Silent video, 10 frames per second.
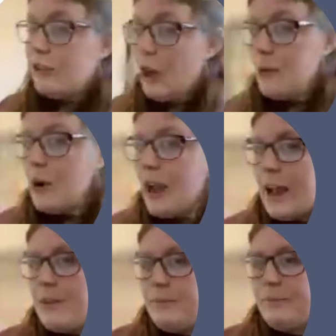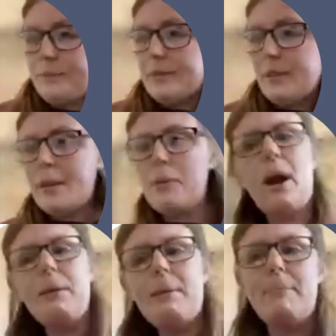So
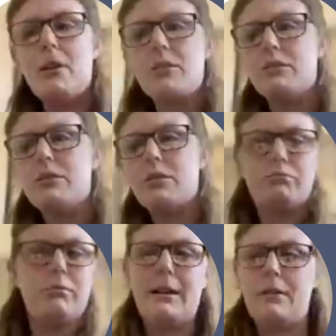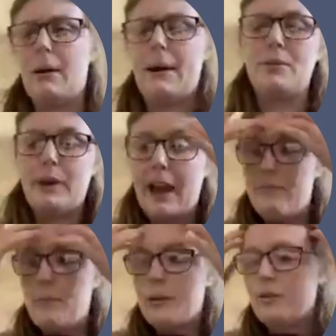why make models? Why would we
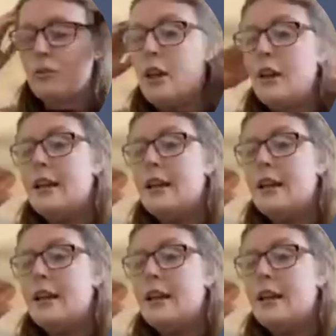have models?